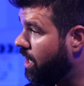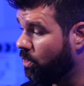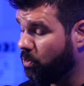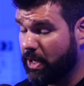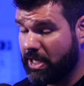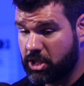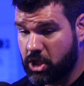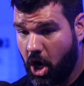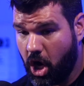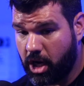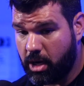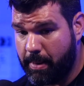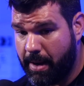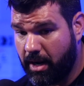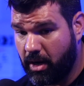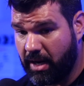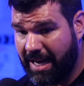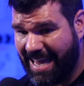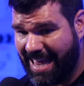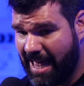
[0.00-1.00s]
And we talk
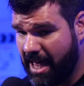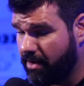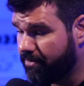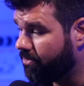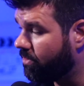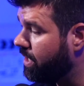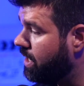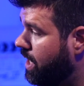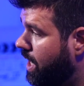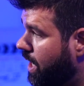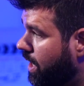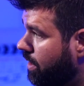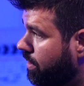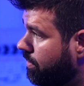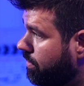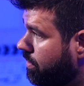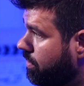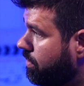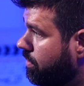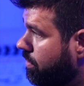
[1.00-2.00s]
about it every day.
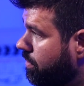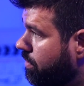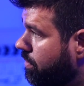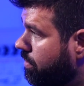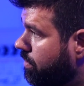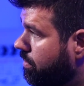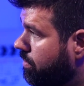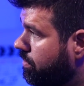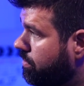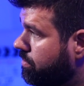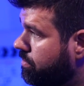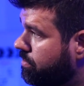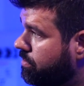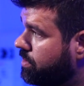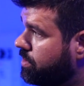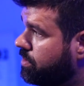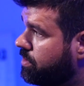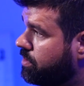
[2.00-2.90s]
I think it's, it's